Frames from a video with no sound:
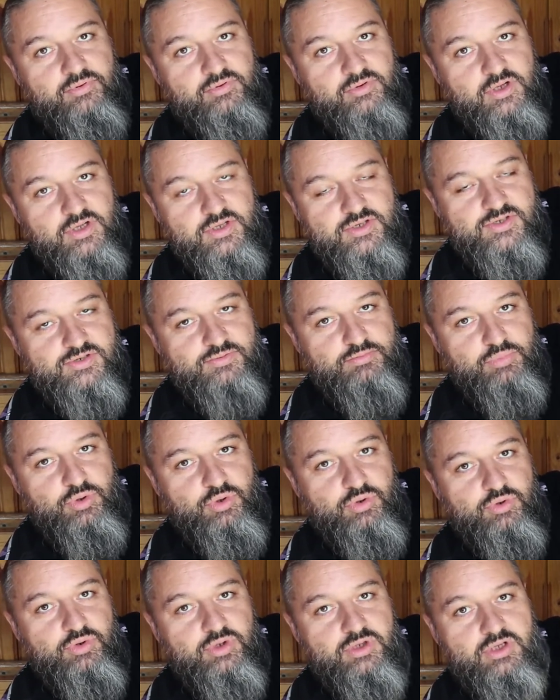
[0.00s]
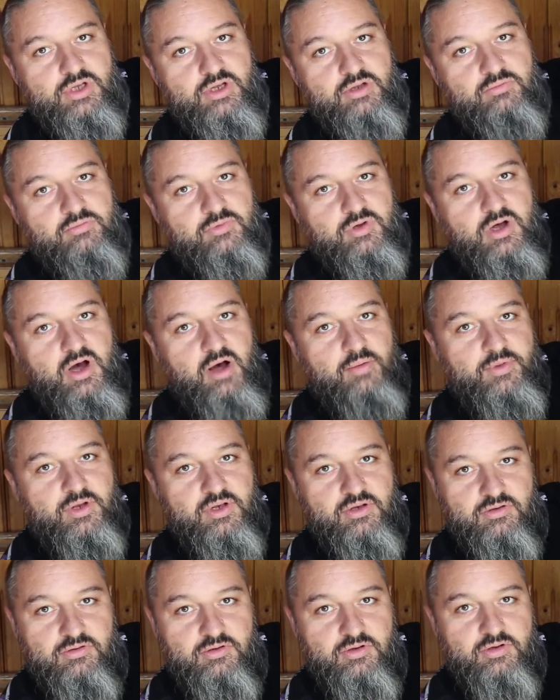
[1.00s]
It's blue. It can come
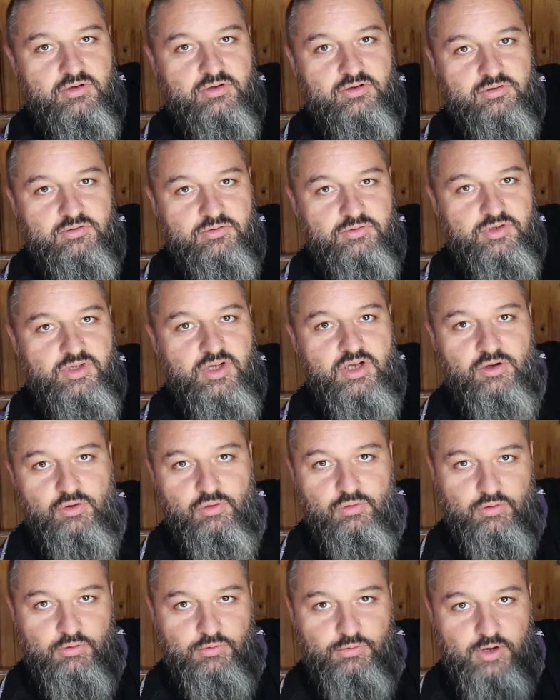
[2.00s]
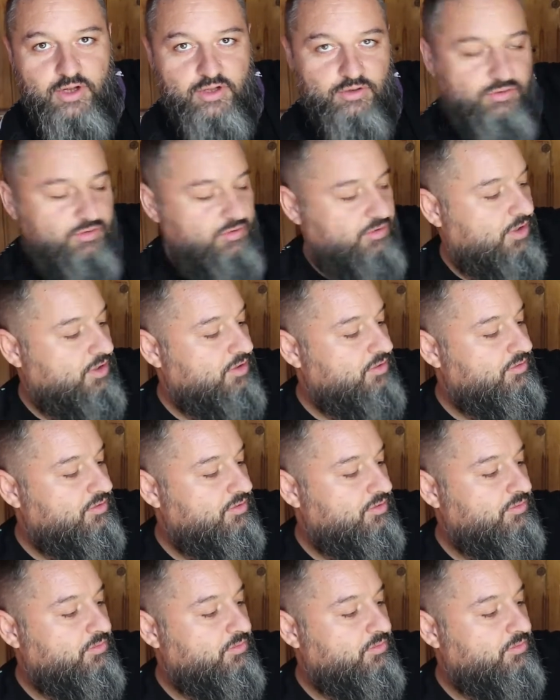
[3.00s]
in yellow or red, and